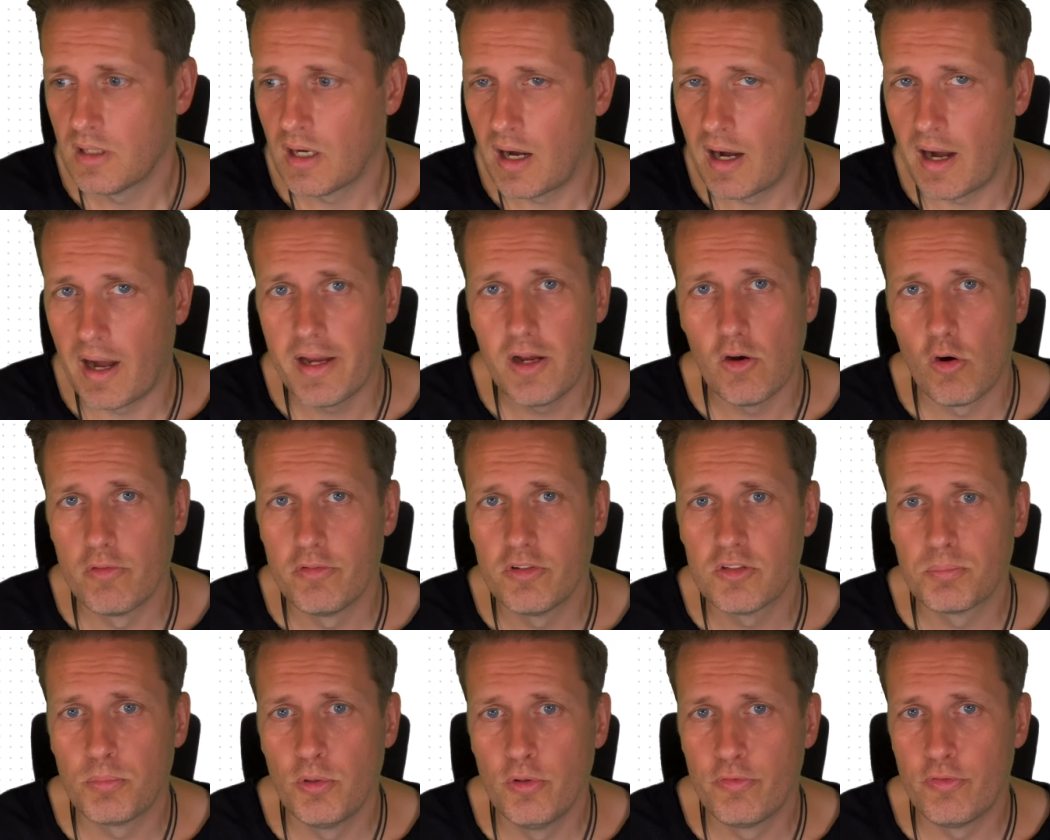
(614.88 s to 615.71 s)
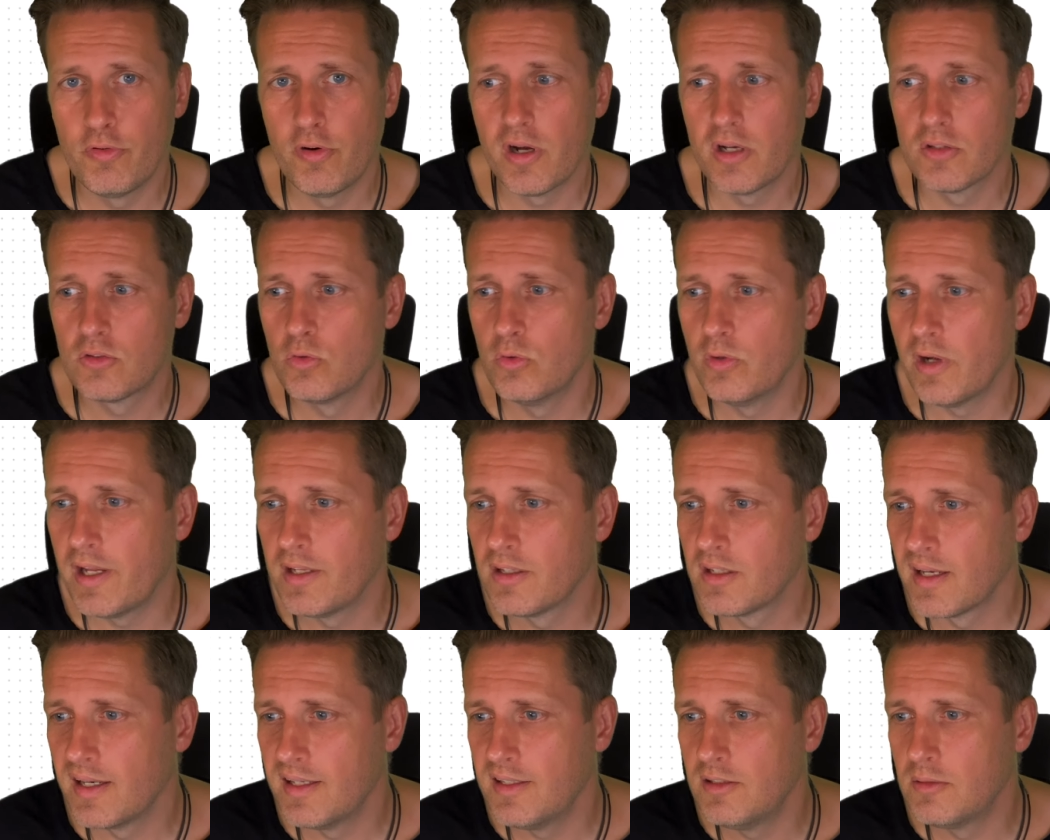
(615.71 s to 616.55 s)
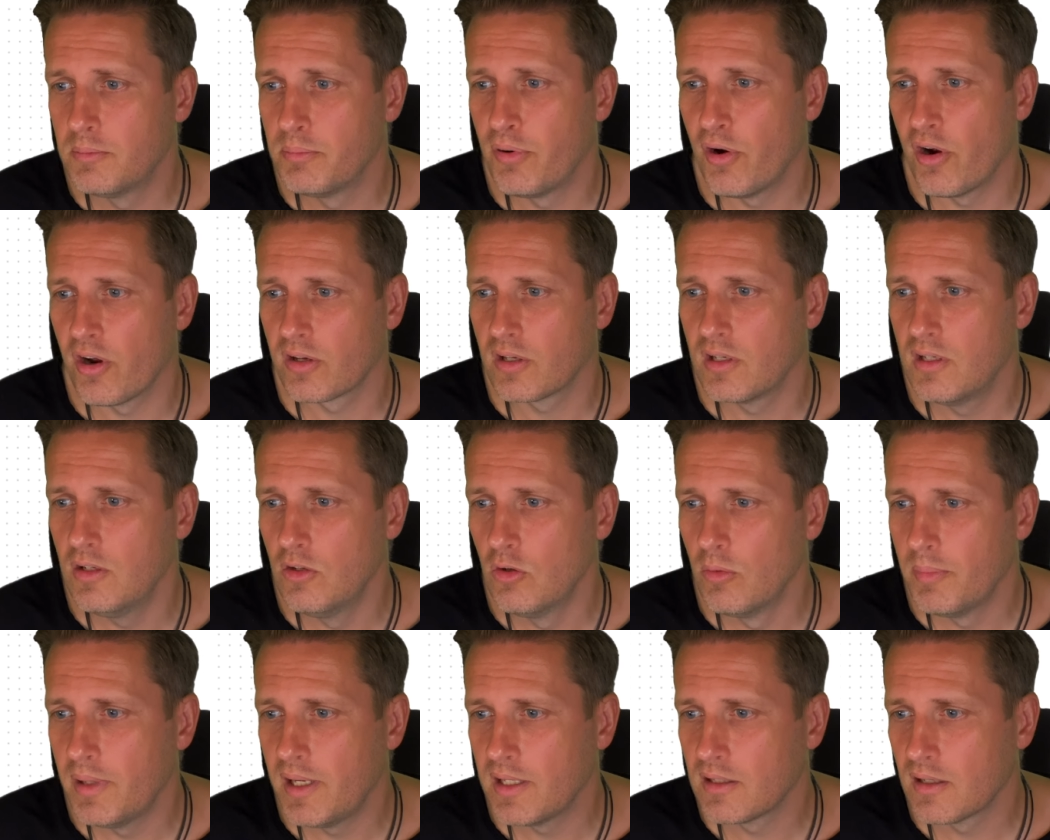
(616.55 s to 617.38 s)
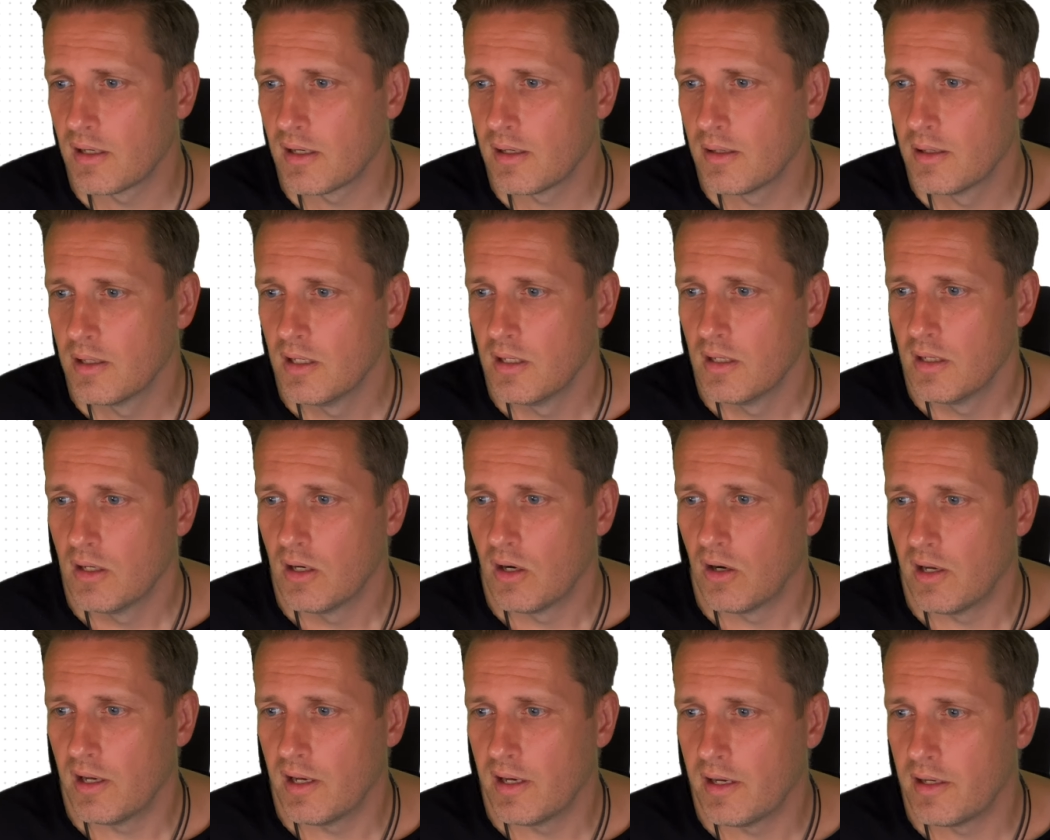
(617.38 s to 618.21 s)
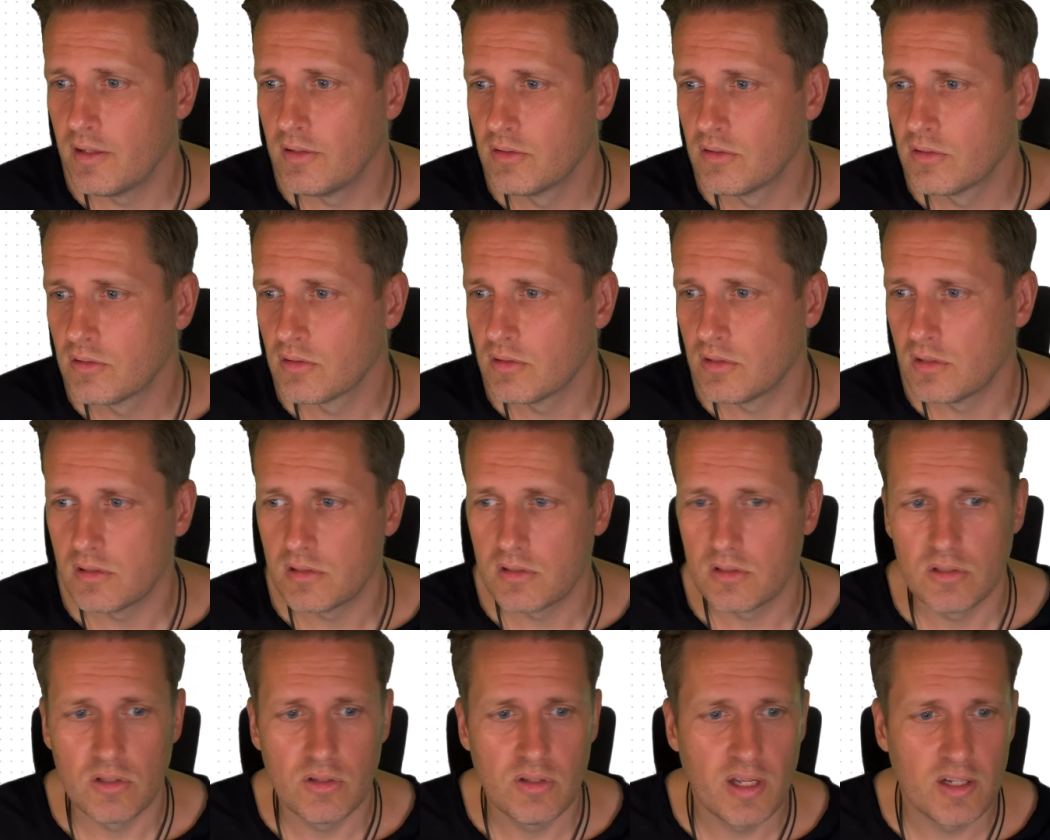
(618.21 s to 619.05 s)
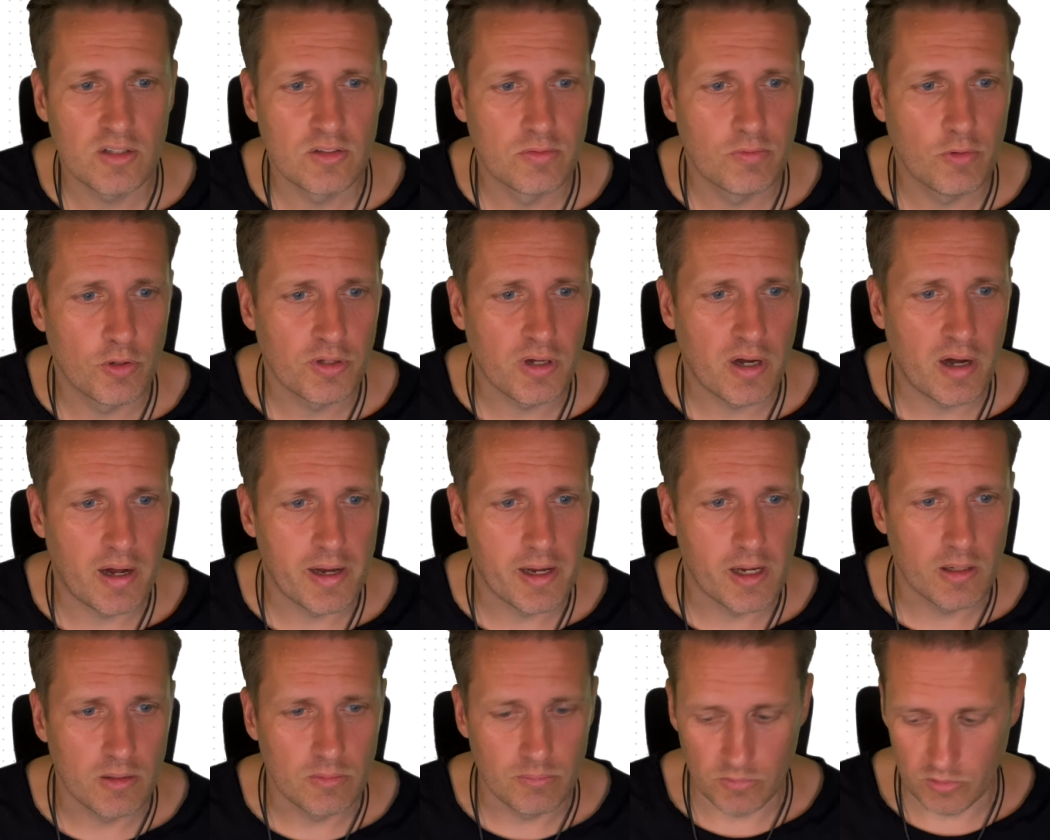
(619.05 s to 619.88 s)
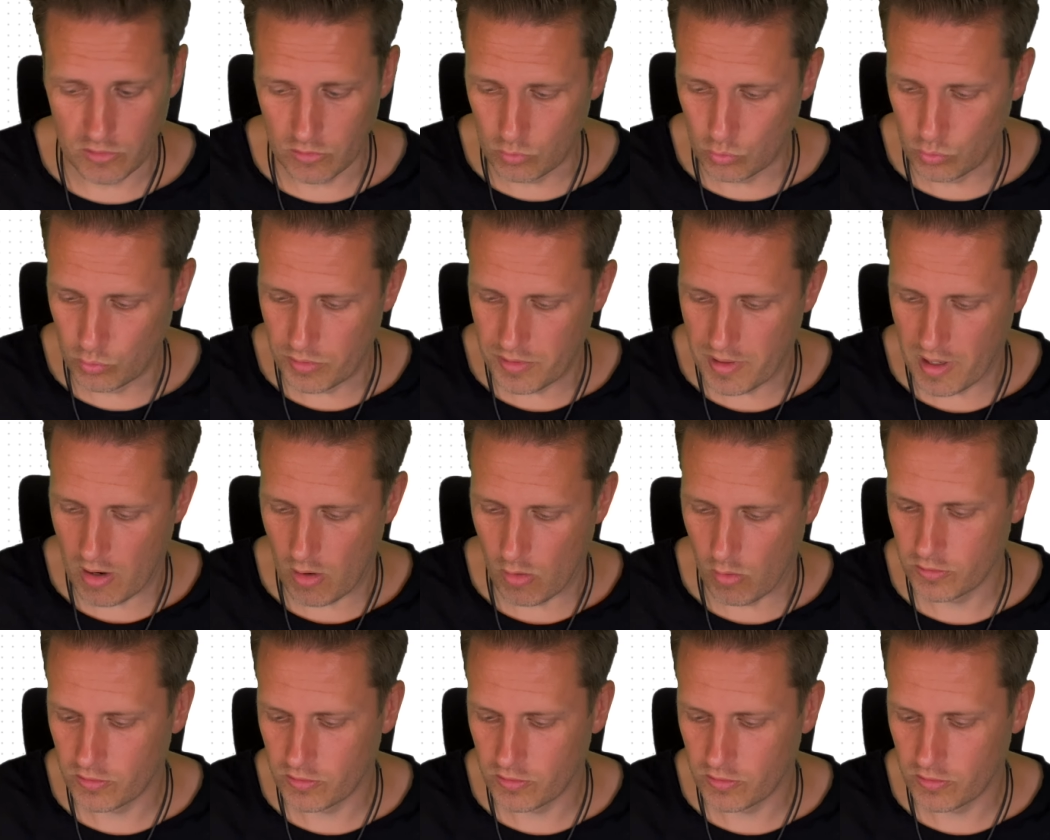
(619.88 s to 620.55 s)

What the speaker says: I always prefer to enter it per kilometer, and that's what I do now.